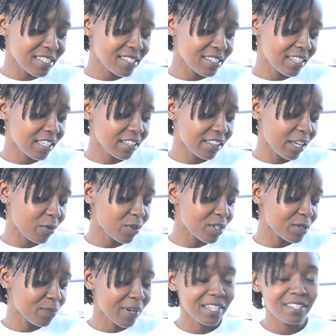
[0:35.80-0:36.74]
a skill that was
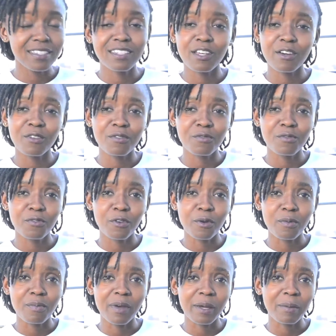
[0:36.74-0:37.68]
passed down
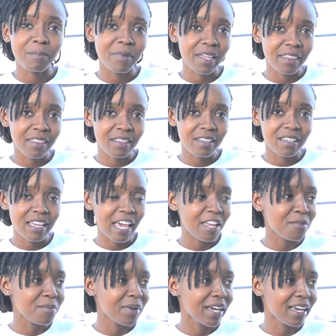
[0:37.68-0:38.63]
from my mother
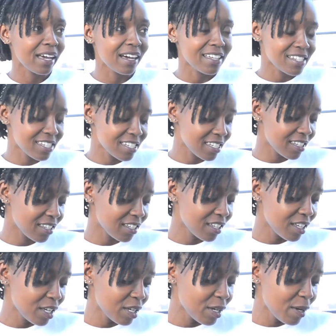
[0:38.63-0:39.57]
and my auntie.
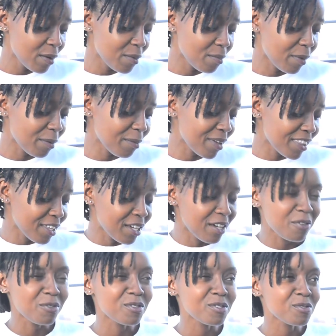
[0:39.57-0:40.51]
My mother
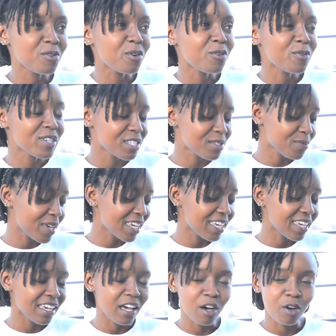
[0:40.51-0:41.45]
was always
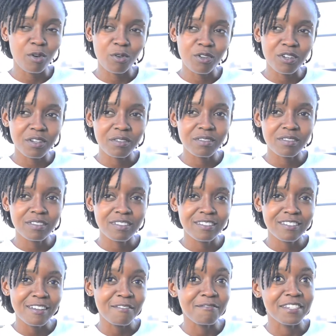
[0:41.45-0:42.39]
making her own
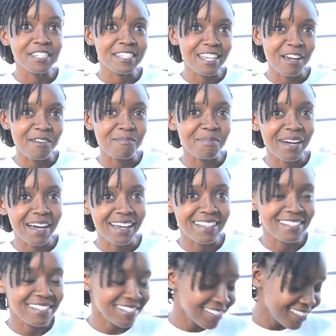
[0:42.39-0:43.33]

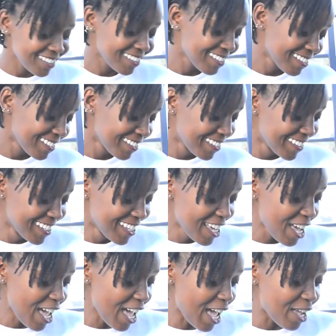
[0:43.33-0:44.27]
vitambas.
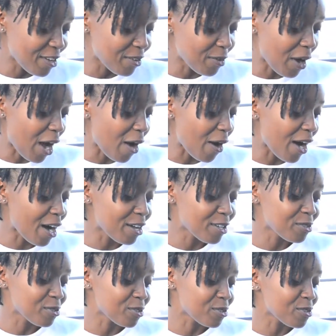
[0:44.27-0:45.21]
Our house
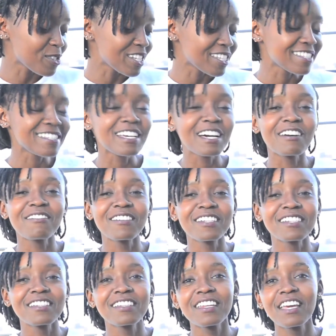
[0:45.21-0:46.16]
was always covered
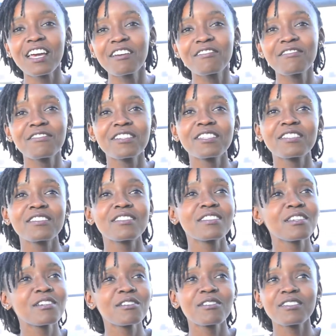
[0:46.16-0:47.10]
in every
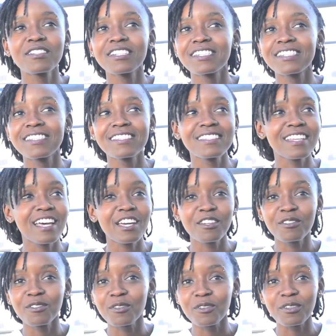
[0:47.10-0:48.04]
single design
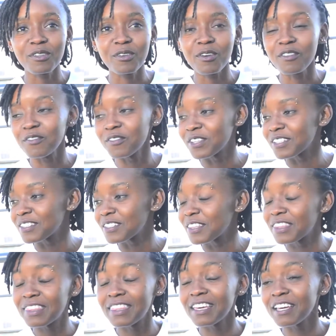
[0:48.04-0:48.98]
you could over
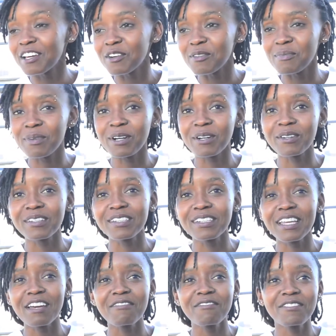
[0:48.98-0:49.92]
think about,
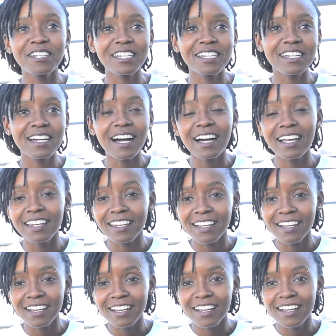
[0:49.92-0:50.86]
every
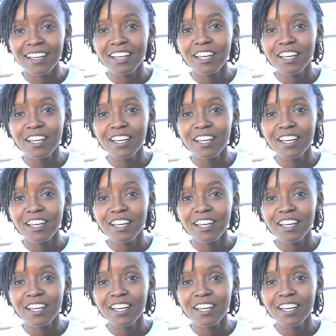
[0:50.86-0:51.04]
color.